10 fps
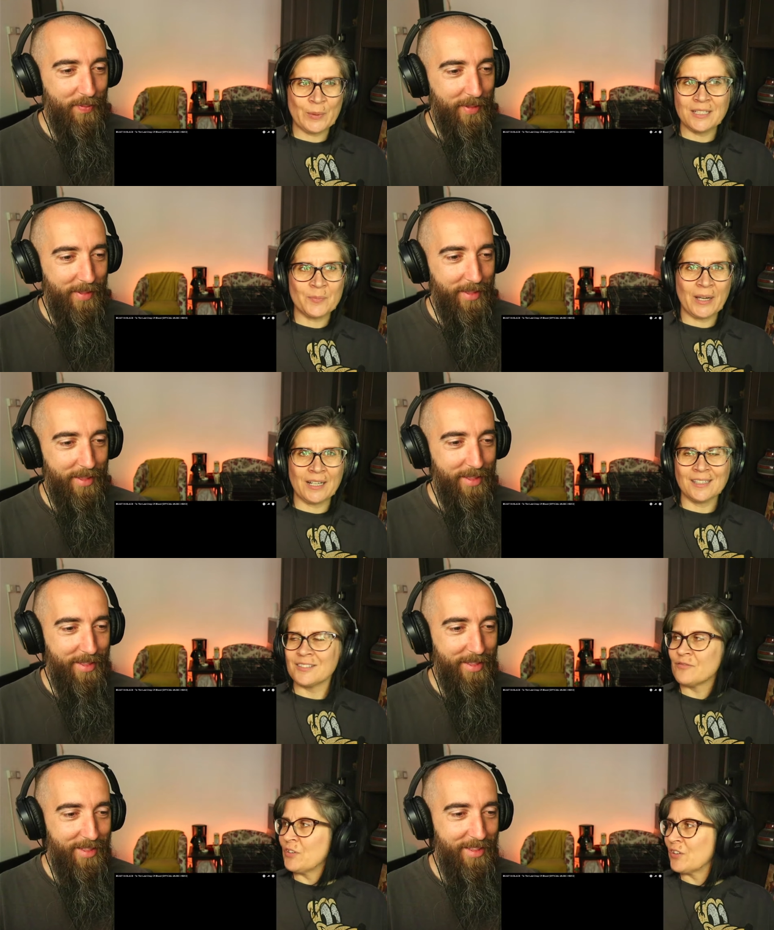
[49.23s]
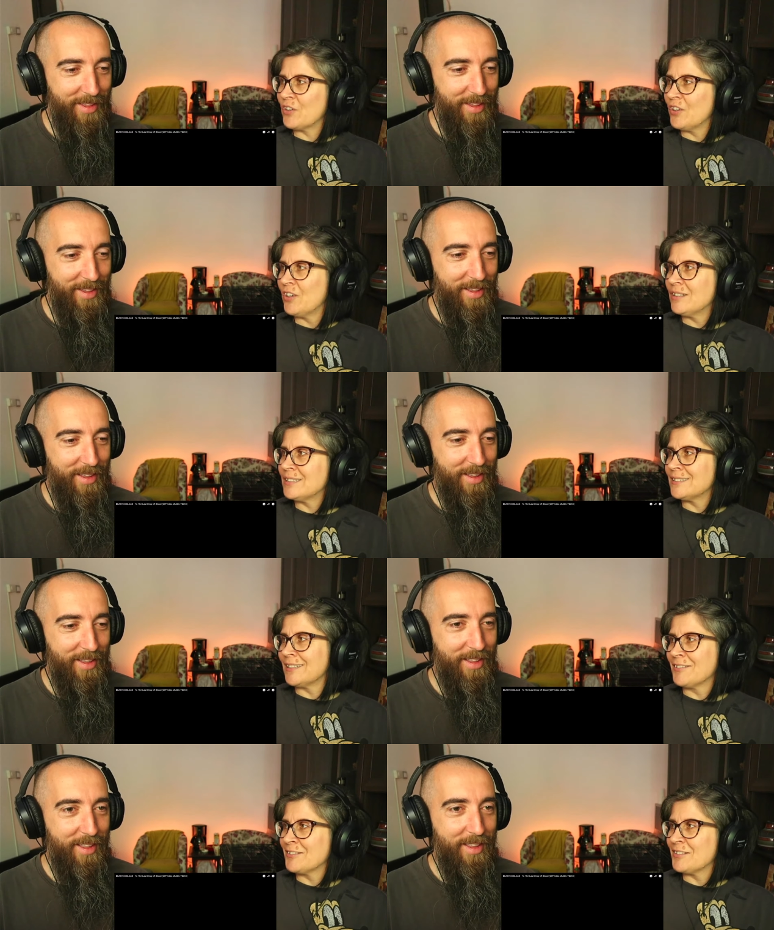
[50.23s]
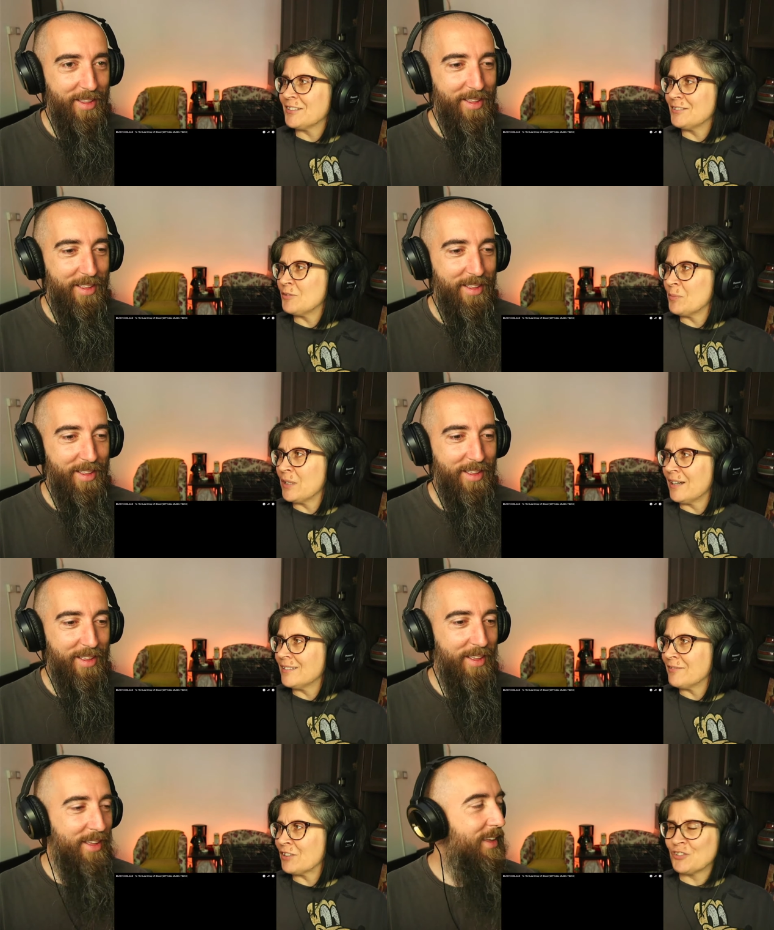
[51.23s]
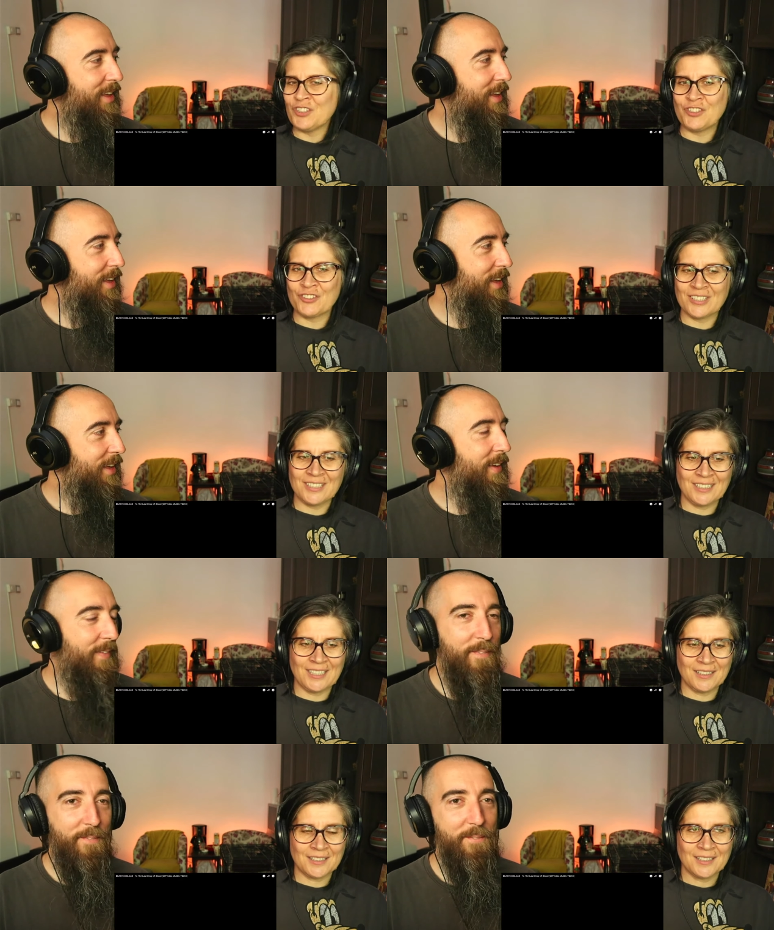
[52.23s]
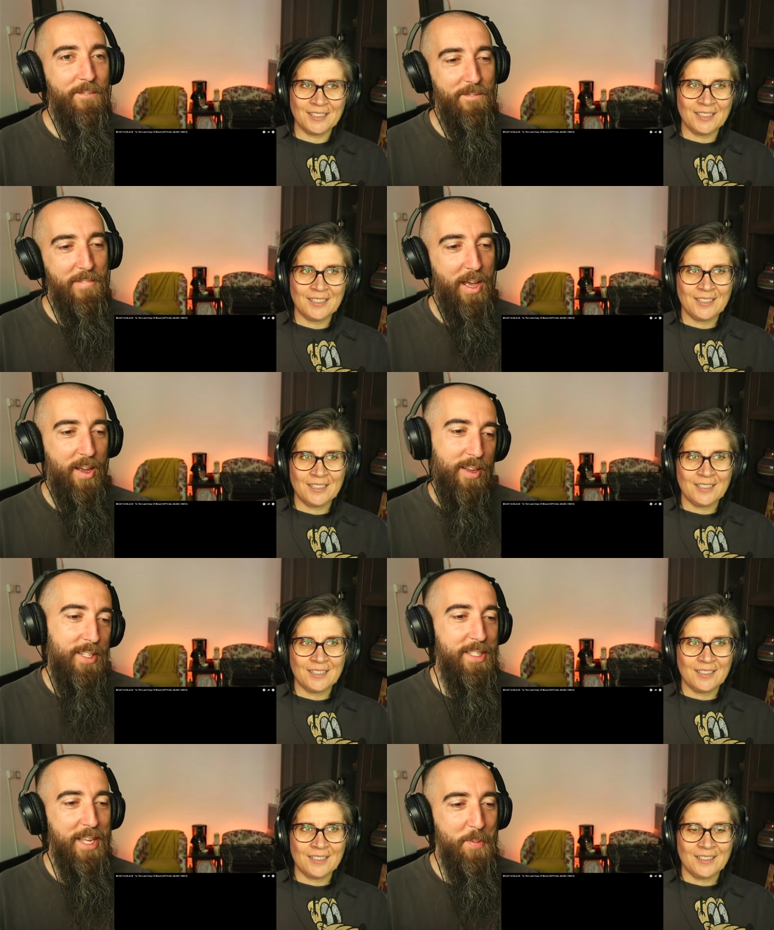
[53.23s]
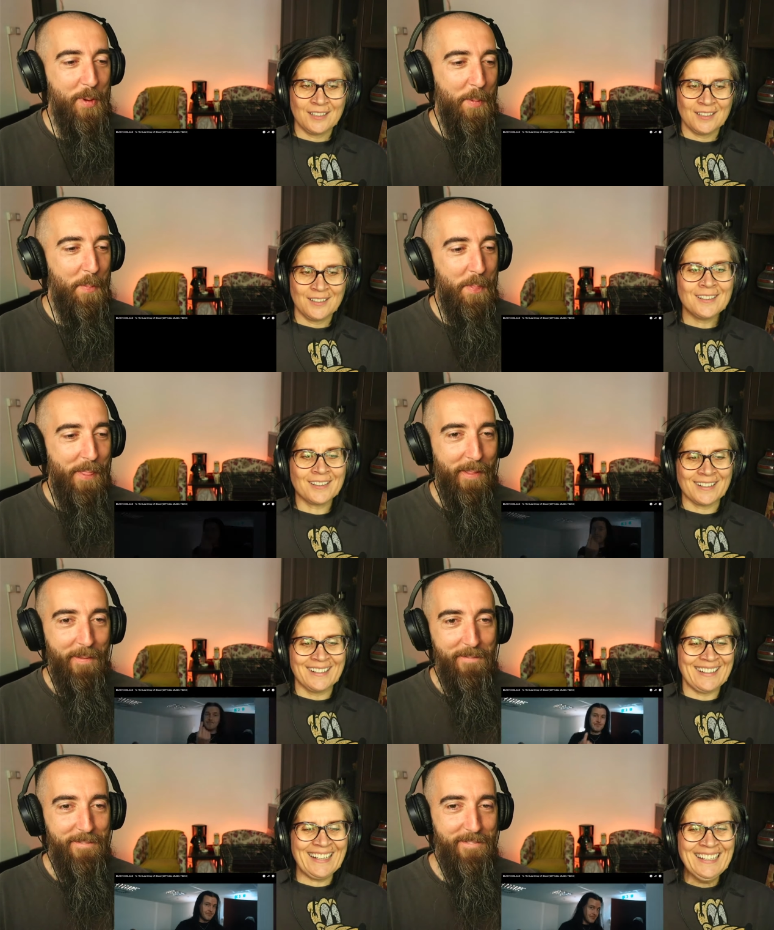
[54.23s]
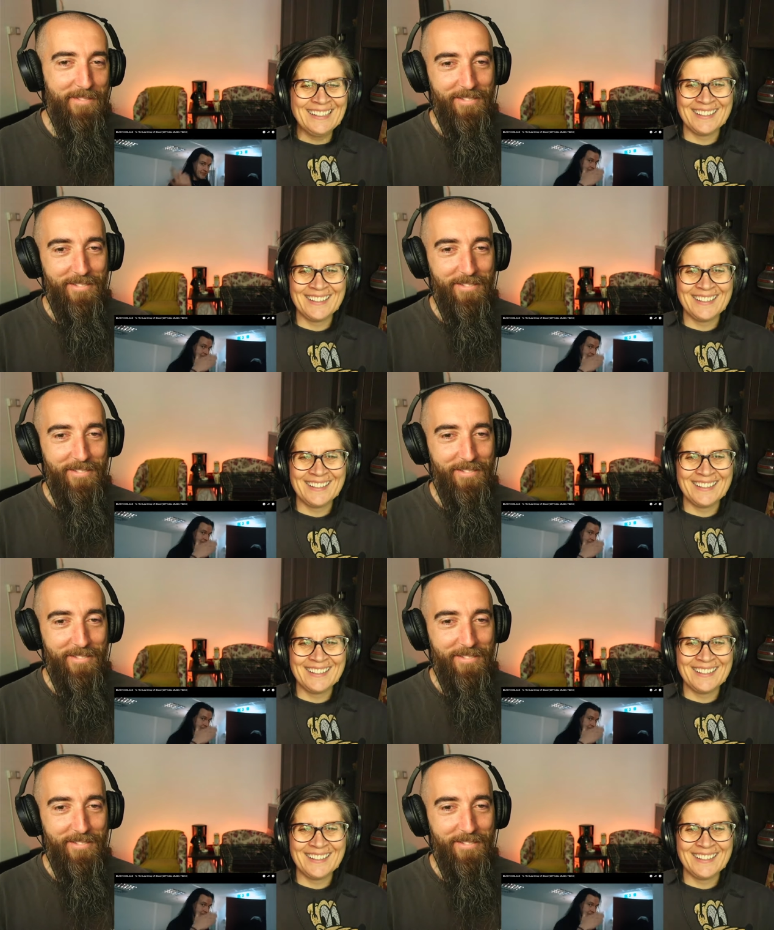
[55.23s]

Speaker 1: Japanese manga is very distant. I never got interest in that. The same. Okay.